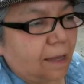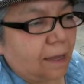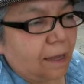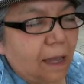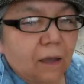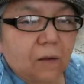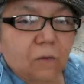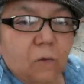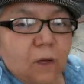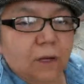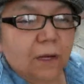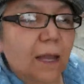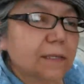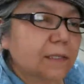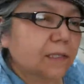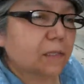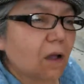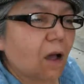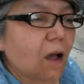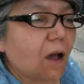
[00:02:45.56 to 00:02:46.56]
And what I
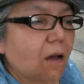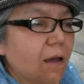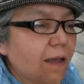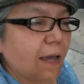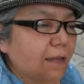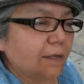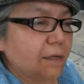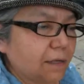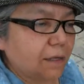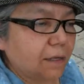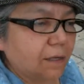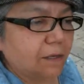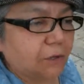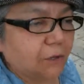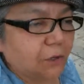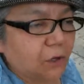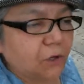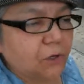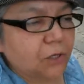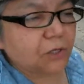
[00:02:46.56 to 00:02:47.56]
saw at
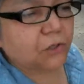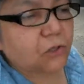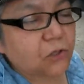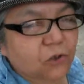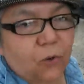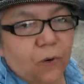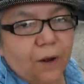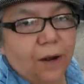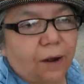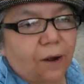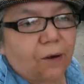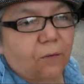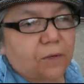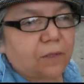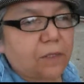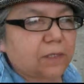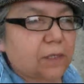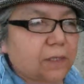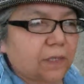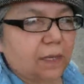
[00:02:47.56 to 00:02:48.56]
Union Square
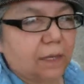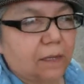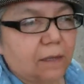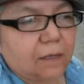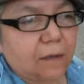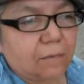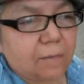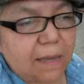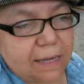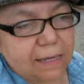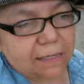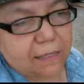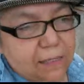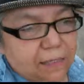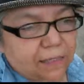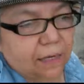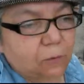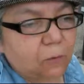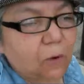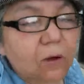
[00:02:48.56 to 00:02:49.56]
was uh,
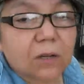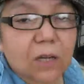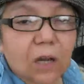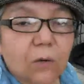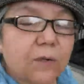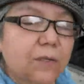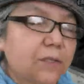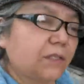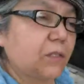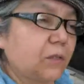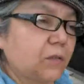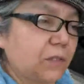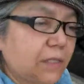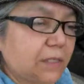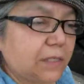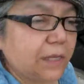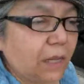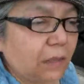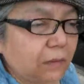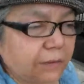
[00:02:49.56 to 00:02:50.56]
amazing. I won't go into
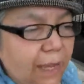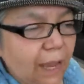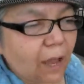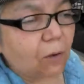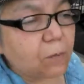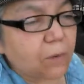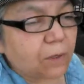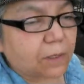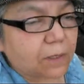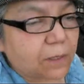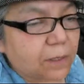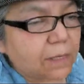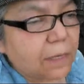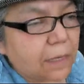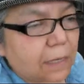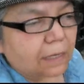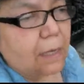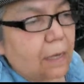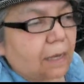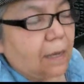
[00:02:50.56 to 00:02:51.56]
detail now, but
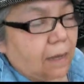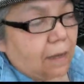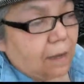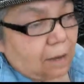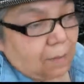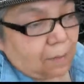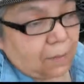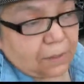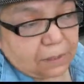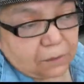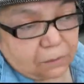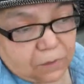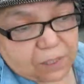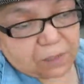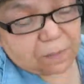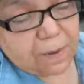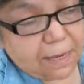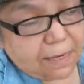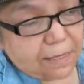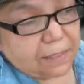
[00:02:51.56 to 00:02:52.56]
but it
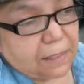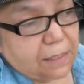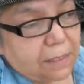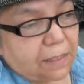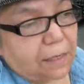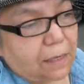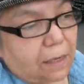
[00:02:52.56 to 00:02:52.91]
was amazing